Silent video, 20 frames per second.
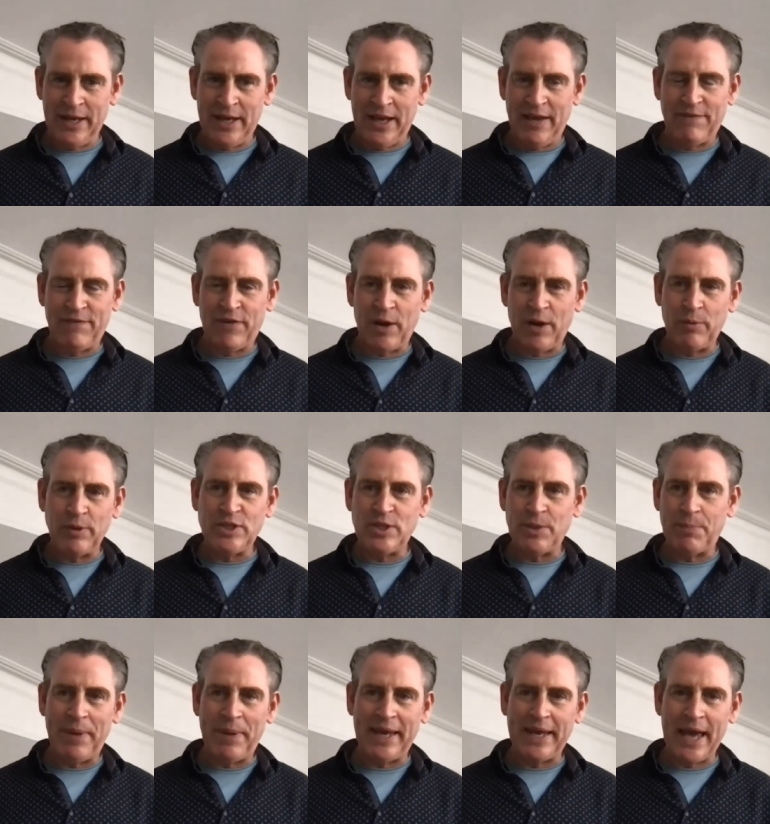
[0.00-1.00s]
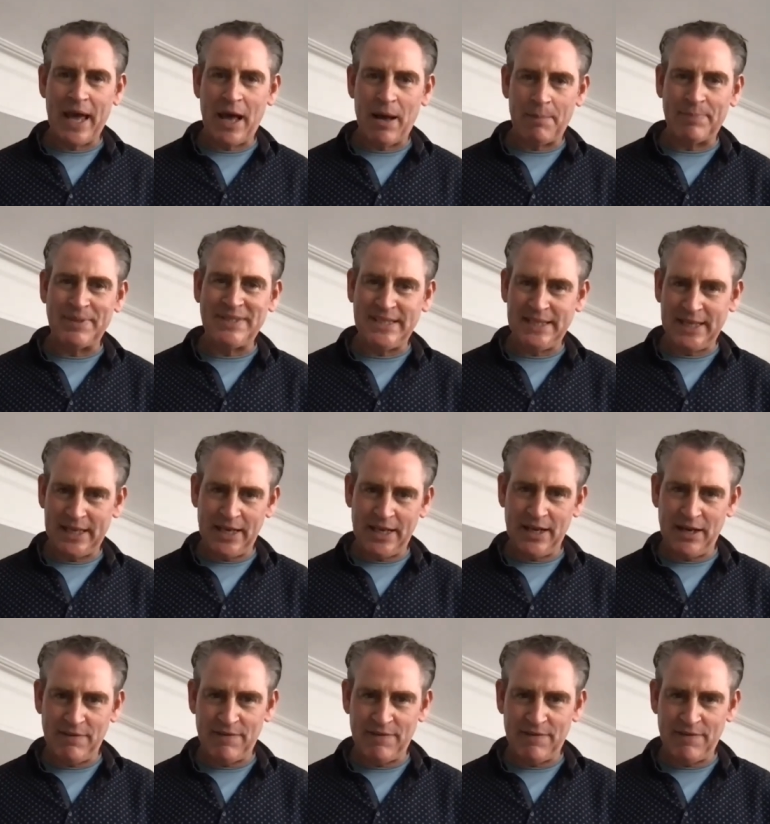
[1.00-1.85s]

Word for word: If I were to pick out particular